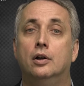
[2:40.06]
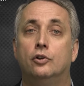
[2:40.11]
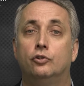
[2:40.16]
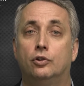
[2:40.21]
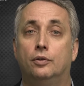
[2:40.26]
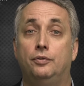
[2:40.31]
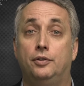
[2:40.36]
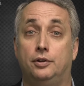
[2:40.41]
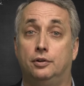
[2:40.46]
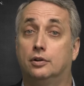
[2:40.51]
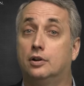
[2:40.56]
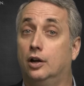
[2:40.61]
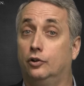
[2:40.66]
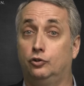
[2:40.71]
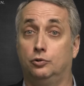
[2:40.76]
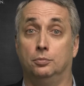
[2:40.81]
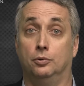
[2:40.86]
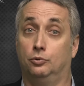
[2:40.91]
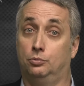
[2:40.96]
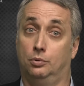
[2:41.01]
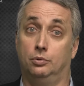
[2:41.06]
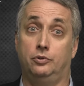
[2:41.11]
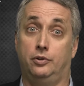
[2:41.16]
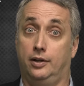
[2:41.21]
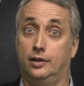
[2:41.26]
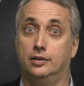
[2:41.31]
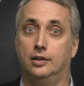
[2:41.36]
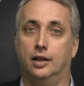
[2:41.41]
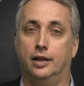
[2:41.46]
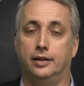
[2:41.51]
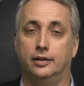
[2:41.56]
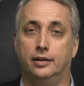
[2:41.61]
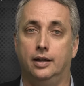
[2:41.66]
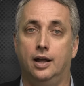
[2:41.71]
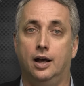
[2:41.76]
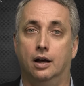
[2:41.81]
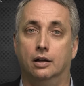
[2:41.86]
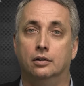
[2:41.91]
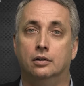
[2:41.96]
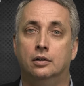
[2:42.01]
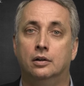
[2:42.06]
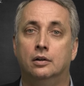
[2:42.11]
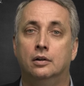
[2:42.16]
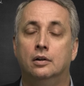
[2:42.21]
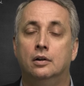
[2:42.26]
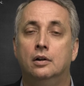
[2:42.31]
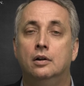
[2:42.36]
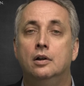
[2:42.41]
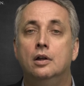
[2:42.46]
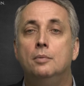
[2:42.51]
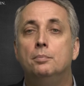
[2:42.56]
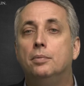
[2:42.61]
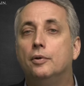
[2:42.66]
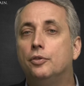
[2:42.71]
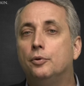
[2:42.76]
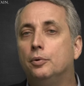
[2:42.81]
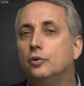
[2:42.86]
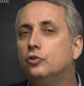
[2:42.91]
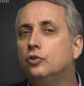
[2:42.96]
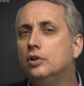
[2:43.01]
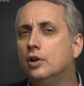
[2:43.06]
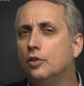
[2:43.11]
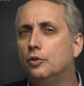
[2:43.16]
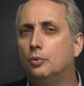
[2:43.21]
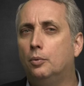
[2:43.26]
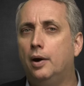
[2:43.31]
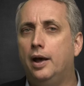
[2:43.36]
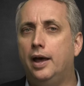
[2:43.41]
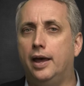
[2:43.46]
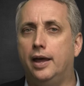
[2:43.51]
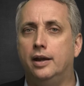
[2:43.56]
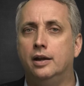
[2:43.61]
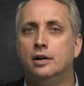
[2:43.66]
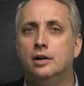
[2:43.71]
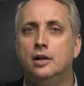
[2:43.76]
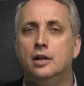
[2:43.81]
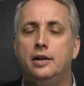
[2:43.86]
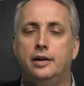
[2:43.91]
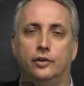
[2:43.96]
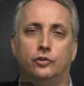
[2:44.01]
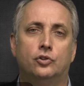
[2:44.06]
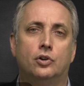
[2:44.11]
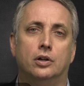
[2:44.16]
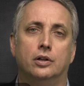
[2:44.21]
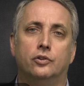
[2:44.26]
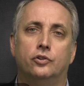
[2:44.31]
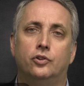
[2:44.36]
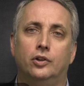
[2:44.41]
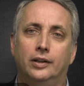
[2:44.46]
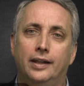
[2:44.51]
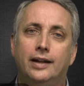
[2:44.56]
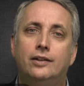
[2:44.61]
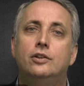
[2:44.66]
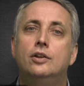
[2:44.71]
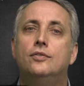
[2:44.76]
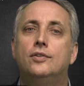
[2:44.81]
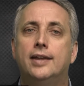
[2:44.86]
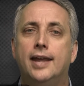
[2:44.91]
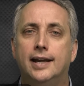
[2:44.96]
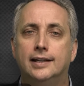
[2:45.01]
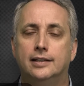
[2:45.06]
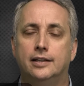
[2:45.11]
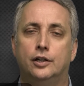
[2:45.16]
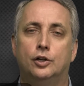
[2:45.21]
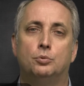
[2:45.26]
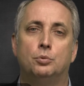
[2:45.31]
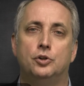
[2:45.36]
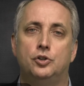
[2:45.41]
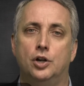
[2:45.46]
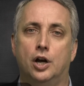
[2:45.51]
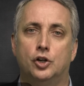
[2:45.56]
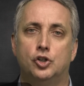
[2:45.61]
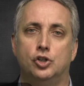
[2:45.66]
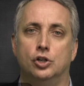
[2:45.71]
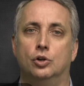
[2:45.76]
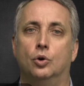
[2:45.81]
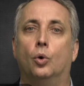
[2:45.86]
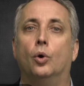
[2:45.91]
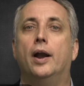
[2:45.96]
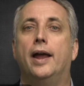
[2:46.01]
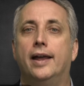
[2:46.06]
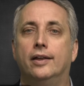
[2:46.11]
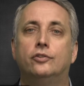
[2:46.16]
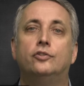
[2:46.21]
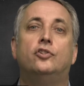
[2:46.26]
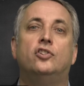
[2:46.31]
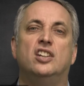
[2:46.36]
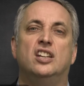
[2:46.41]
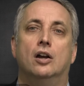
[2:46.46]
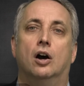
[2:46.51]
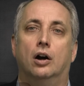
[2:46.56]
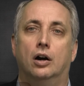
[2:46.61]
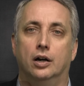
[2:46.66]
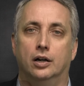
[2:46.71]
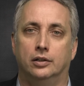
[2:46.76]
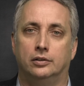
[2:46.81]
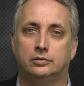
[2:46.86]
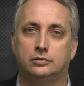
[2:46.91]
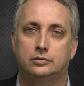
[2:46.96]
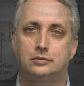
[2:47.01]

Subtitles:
something your customers won't take lying down. But there is another way. It's called selective catalytic reduction, or SCR.